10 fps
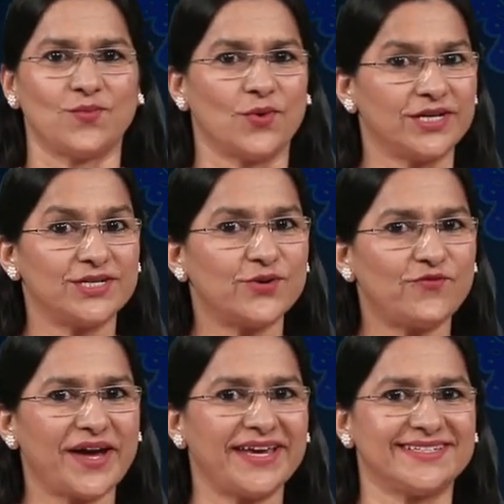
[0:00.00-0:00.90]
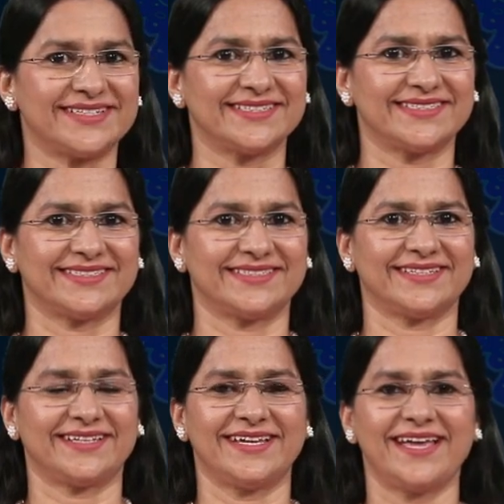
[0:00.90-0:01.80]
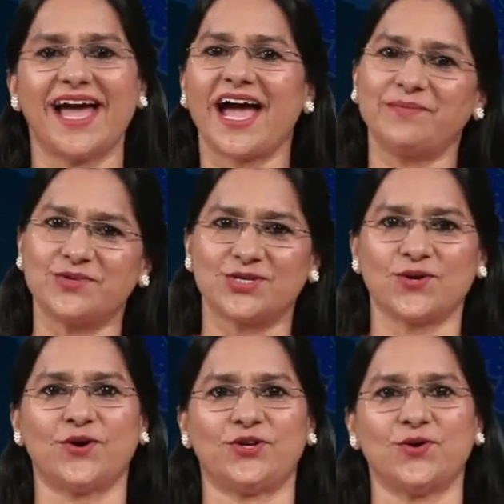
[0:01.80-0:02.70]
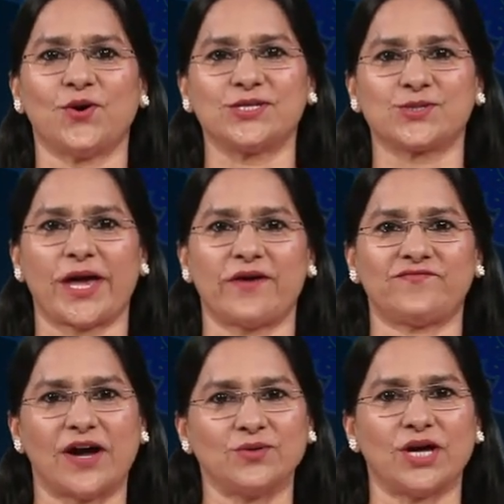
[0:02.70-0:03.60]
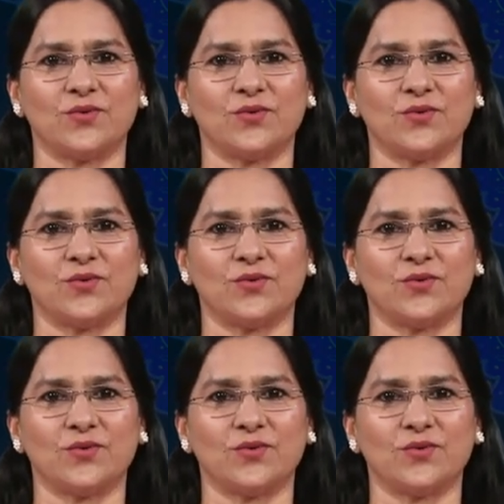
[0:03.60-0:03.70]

What did you find? I'm sure you also have found